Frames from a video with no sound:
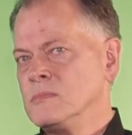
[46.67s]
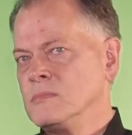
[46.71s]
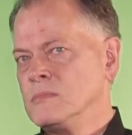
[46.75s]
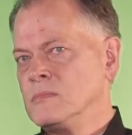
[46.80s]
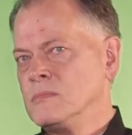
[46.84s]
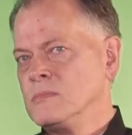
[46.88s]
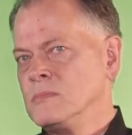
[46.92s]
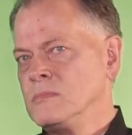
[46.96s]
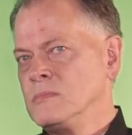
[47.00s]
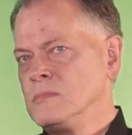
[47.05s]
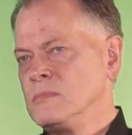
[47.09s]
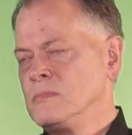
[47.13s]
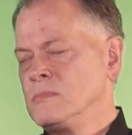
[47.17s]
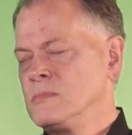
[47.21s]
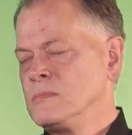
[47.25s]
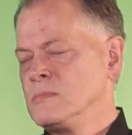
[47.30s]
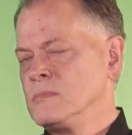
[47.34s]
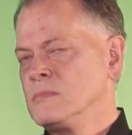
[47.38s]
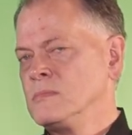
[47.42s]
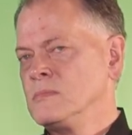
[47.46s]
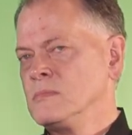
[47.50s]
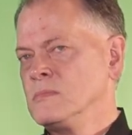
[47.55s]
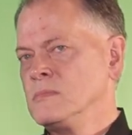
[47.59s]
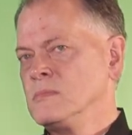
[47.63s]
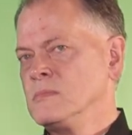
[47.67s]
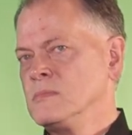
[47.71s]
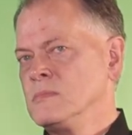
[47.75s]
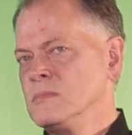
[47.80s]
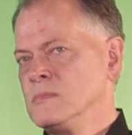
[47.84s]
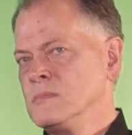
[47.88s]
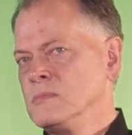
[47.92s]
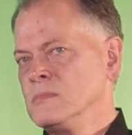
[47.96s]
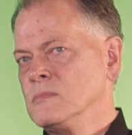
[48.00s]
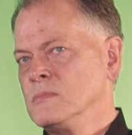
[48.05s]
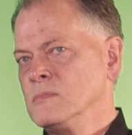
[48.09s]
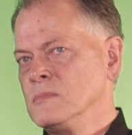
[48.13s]

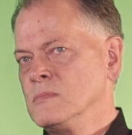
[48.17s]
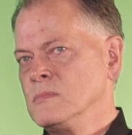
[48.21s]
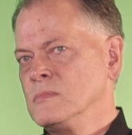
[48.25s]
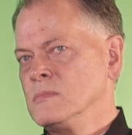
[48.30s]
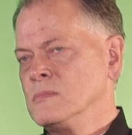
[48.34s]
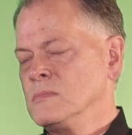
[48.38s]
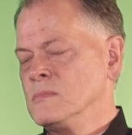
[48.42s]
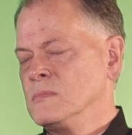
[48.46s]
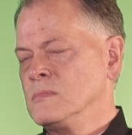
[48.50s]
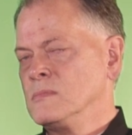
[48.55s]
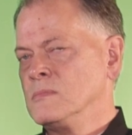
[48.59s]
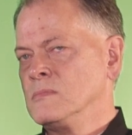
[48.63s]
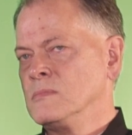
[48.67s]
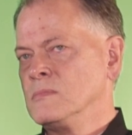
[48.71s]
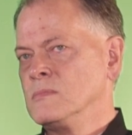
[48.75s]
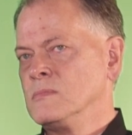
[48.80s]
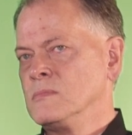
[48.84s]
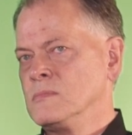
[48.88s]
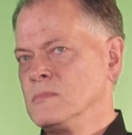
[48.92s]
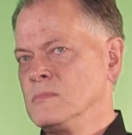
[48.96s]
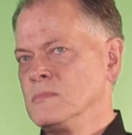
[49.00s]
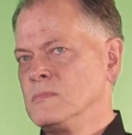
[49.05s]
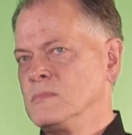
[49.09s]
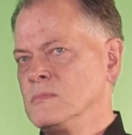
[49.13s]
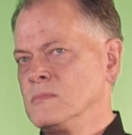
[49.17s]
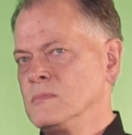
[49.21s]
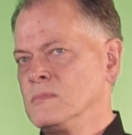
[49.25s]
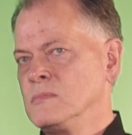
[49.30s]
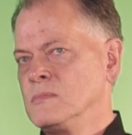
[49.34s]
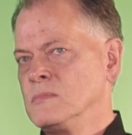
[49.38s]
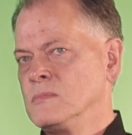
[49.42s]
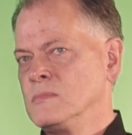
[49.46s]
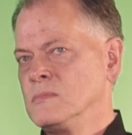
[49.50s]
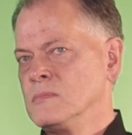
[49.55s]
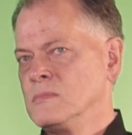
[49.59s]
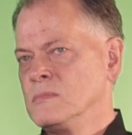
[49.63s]

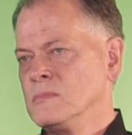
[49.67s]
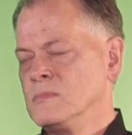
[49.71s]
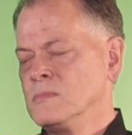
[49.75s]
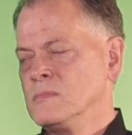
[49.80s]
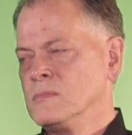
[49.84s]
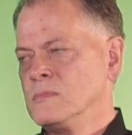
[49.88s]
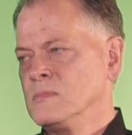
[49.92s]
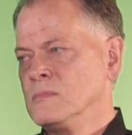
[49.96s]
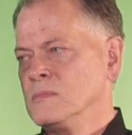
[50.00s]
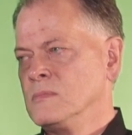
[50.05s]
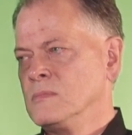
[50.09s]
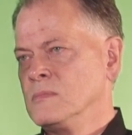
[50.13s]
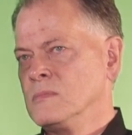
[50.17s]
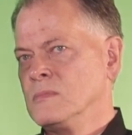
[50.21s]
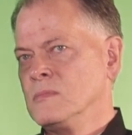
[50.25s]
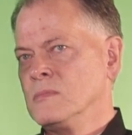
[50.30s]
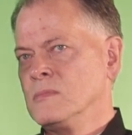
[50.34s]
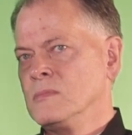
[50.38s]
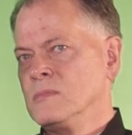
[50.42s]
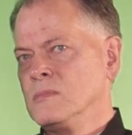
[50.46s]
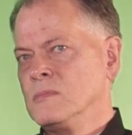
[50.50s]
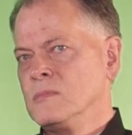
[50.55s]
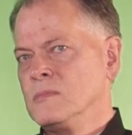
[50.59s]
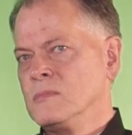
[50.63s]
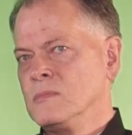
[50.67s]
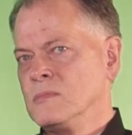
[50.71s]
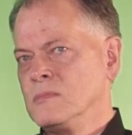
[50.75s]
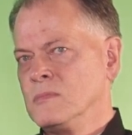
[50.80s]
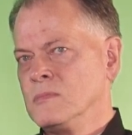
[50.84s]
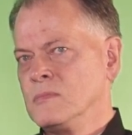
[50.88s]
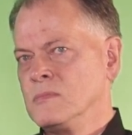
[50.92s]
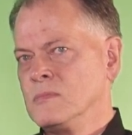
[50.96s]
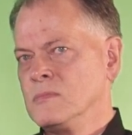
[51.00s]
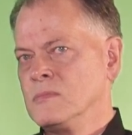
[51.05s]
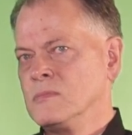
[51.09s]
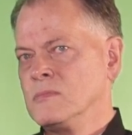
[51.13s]

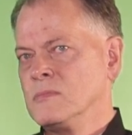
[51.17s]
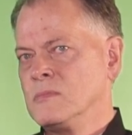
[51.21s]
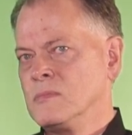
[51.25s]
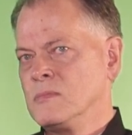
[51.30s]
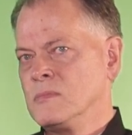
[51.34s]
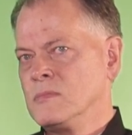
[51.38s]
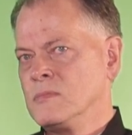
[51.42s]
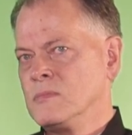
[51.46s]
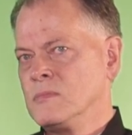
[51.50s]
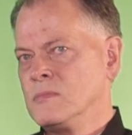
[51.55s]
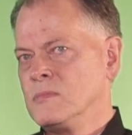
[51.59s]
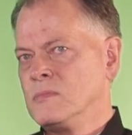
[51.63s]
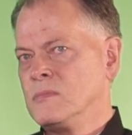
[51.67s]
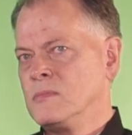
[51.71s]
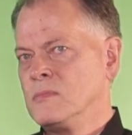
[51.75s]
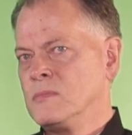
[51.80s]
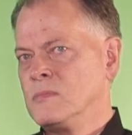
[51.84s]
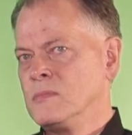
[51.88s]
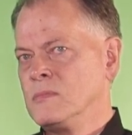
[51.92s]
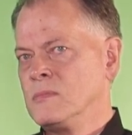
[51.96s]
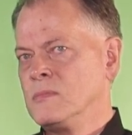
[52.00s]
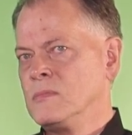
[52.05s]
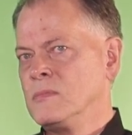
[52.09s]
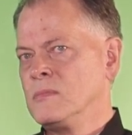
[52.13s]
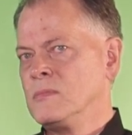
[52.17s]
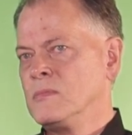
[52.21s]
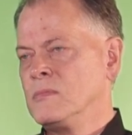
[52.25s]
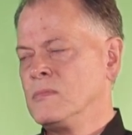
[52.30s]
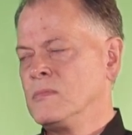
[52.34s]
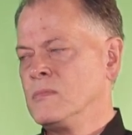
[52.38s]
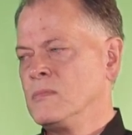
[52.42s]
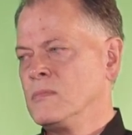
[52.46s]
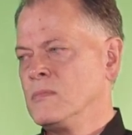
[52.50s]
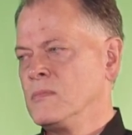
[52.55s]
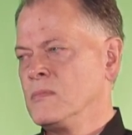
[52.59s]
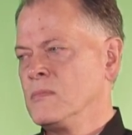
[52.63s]

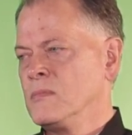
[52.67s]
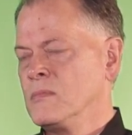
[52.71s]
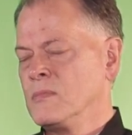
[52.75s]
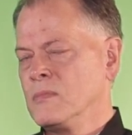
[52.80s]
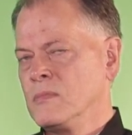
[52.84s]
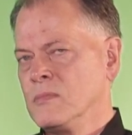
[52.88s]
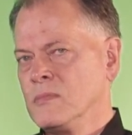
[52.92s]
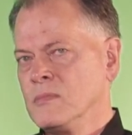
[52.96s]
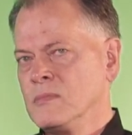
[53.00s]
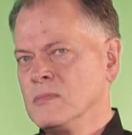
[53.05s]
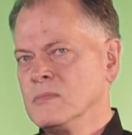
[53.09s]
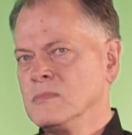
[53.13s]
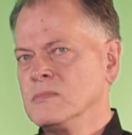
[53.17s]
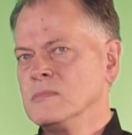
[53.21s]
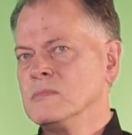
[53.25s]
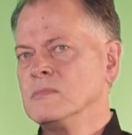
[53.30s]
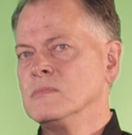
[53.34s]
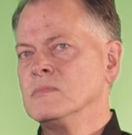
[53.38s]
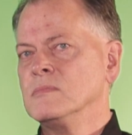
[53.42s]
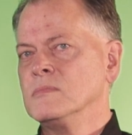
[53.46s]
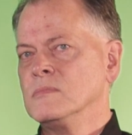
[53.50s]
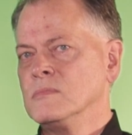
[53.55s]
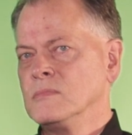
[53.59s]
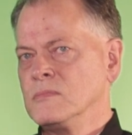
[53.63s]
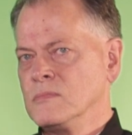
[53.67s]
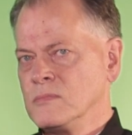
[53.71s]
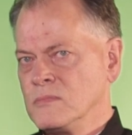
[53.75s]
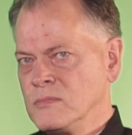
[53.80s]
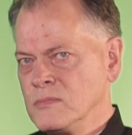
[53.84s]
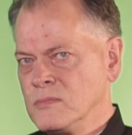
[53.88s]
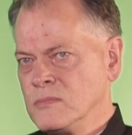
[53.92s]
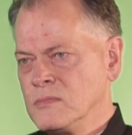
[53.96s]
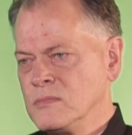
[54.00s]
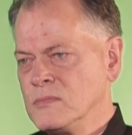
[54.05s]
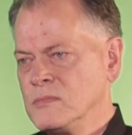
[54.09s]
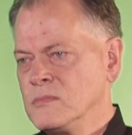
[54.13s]

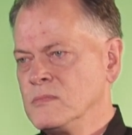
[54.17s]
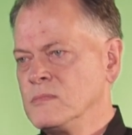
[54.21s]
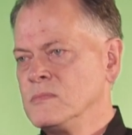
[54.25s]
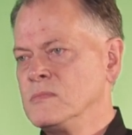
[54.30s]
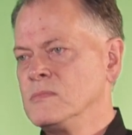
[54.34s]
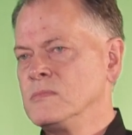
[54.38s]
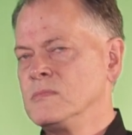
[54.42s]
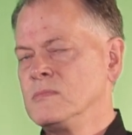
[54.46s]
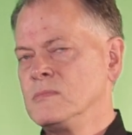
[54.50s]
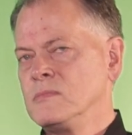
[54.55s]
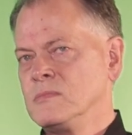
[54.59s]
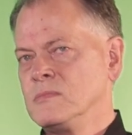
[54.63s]
No words are spoken by the person on screen.